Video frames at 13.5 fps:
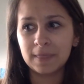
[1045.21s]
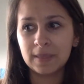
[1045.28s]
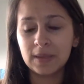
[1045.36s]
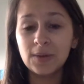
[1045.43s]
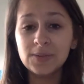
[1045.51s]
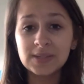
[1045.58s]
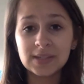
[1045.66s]

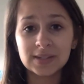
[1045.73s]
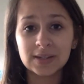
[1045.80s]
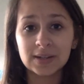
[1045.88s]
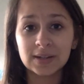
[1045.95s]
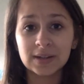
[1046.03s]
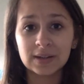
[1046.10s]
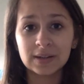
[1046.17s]
uses
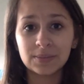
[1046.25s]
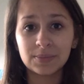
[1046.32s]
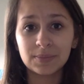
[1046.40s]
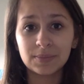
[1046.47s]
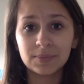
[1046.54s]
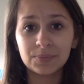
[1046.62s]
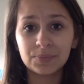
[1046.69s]
her
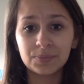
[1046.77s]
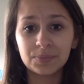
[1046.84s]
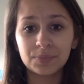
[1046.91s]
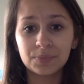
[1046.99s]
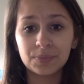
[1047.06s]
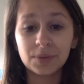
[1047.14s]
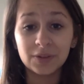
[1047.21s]

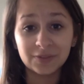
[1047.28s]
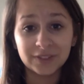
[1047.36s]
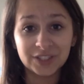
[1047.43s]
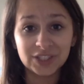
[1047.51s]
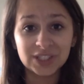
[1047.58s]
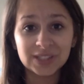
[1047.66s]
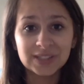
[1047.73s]

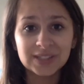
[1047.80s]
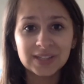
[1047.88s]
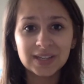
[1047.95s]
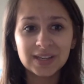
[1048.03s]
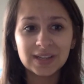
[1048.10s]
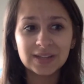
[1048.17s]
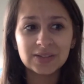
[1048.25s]
privileges
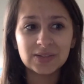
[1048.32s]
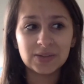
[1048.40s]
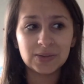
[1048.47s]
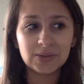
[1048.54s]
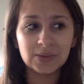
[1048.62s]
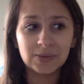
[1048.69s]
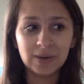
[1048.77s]

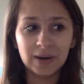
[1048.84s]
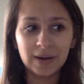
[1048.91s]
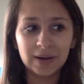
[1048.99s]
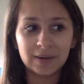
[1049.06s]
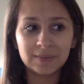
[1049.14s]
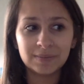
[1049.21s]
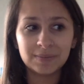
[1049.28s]
to
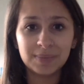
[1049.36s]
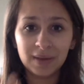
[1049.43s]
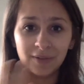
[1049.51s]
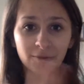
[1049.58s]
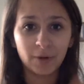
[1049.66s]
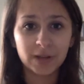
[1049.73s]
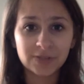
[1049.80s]
be
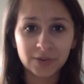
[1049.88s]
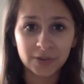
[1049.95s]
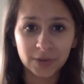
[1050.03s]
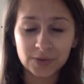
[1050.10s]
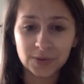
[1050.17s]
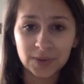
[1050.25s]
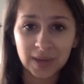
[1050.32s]
a voice for
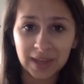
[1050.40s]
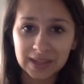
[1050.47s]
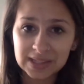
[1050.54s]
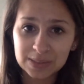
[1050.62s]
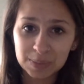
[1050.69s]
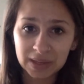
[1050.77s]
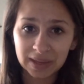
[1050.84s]
those who
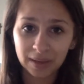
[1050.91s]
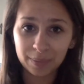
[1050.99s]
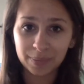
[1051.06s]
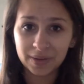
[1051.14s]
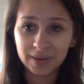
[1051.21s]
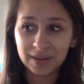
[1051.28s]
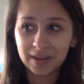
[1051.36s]
can't speak
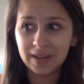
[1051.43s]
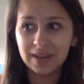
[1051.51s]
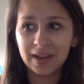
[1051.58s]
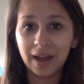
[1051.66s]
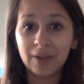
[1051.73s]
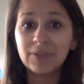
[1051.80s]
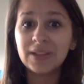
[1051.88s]
up.
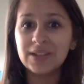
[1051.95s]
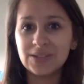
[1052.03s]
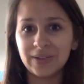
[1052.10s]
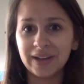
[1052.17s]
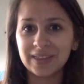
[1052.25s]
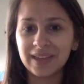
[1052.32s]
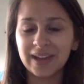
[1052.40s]
I really do
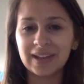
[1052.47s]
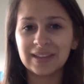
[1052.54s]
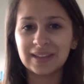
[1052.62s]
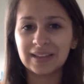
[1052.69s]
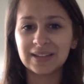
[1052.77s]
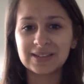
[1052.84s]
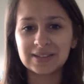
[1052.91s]
like that. I
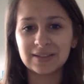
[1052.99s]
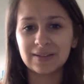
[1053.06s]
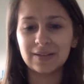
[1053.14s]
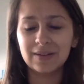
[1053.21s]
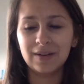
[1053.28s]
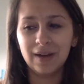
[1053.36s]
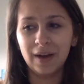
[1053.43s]
think that's
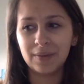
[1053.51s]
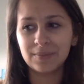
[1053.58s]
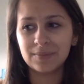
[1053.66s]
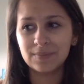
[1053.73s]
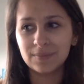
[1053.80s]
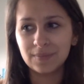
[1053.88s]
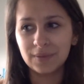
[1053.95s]

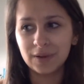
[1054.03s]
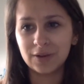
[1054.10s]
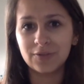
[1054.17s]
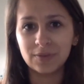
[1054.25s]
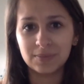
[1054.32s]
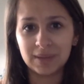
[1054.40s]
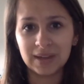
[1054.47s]
good
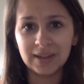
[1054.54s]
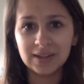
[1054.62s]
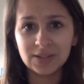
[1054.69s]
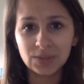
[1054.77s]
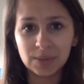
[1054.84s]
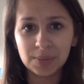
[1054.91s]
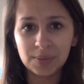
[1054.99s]
for me
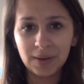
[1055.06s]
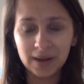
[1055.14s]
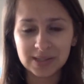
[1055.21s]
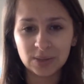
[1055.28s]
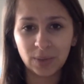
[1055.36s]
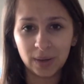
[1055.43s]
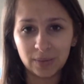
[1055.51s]
to remember
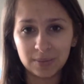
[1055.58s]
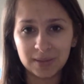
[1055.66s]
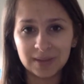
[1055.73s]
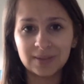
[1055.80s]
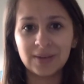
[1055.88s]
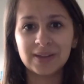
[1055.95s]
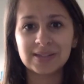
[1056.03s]
as a white
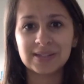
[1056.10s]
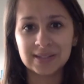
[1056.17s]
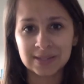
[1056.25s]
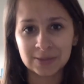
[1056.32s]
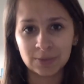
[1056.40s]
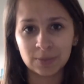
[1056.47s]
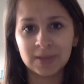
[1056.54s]
woman, as a
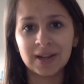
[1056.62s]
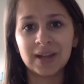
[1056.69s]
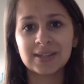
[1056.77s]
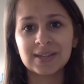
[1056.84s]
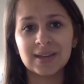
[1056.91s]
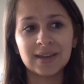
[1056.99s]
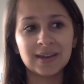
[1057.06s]
cis woman,
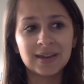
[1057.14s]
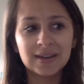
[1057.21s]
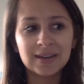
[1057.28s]
as a